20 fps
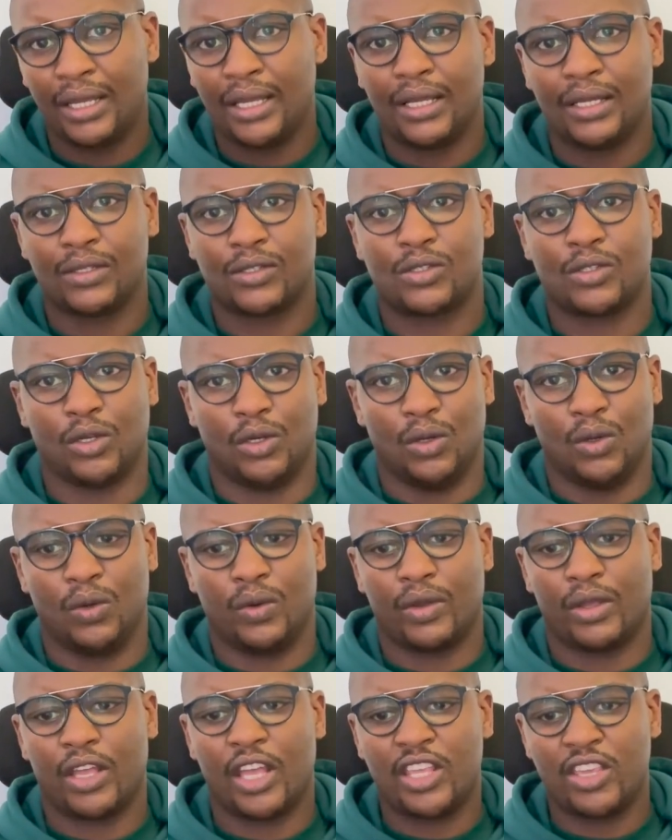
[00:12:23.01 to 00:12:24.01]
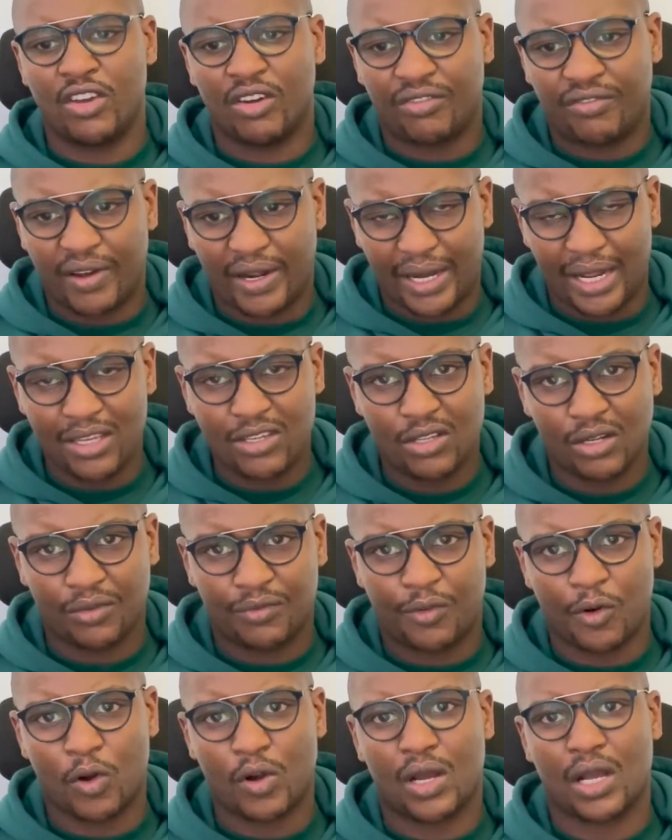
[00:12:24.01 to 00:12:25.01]
So in your financial
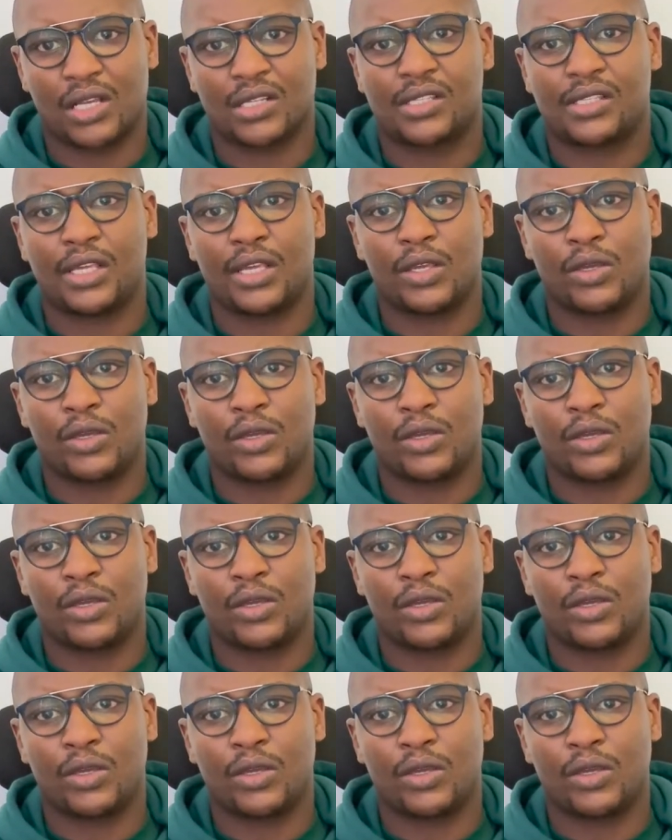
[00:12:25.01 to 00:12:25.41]
forecasting,